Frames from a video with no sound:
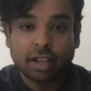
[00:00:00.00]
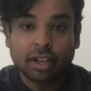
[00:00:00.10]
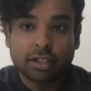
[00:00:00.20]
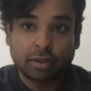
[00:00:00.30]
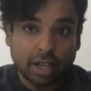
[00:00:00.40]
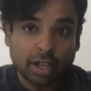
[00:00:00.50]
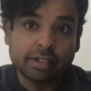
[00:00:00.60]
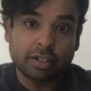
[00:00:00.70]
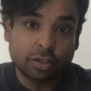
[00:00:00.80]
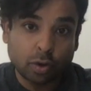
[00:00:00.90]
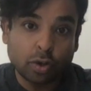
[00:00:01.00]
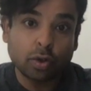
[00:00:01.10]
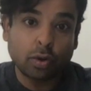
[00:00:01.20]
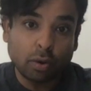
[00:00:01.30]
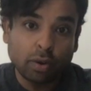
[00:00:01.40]
So yes, it's good
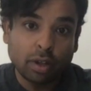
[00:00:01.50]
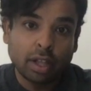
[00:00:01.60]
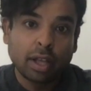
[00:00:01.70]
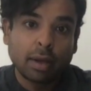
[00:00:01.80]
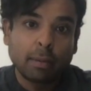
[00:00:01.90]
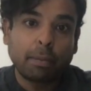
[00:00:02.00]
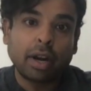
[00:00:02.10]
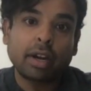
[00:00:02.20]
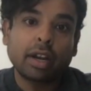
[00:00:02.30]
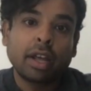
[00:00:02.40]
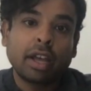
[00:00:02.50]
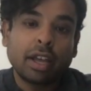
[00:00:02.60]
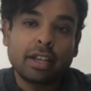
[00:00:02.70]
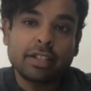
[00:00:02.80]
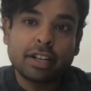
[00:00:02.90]
to go, but
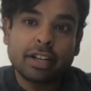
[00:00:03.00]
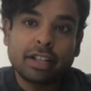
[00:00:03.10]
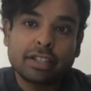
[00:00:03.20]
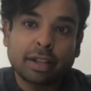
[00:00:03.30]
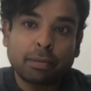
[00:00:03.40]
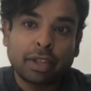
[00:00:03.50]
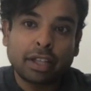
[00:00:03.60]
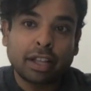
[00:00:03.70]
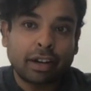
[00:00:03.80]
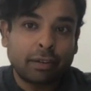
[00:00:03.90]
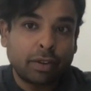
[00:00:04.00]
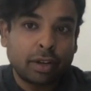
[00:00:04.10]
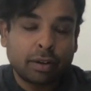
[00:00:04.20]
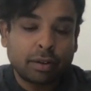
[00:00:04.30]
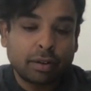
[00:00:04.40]
is it something that will,